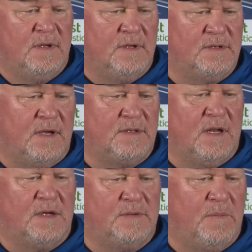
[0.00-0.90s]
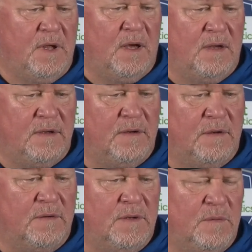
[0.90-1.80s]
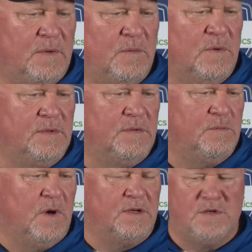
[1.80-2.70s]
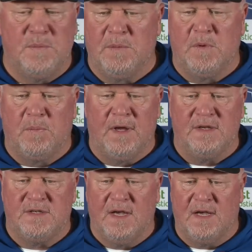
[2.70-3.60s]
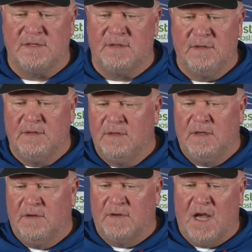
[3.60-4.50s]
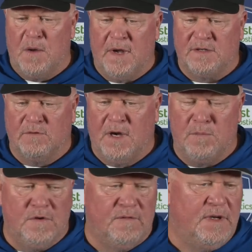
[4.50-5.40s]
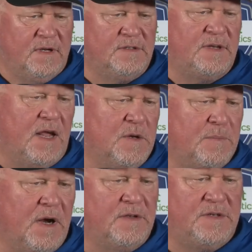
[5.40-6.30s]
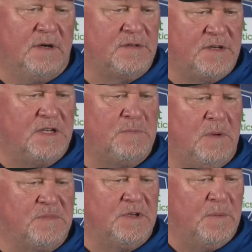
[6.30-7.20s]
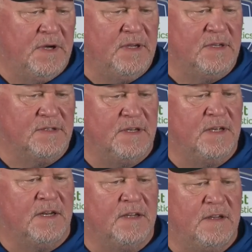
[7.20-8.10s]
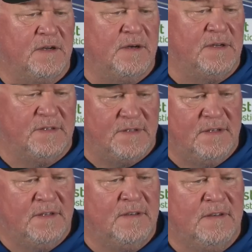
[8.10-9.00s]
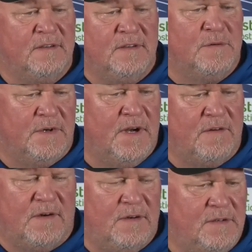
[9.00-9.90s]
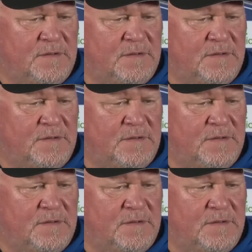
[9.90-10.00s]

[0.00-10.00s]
it's like when you watch two people playing chess, if a guy makes a great move, he doesn't stand up out of the chair and chest bump somebody because he did it. You know, he's whatever.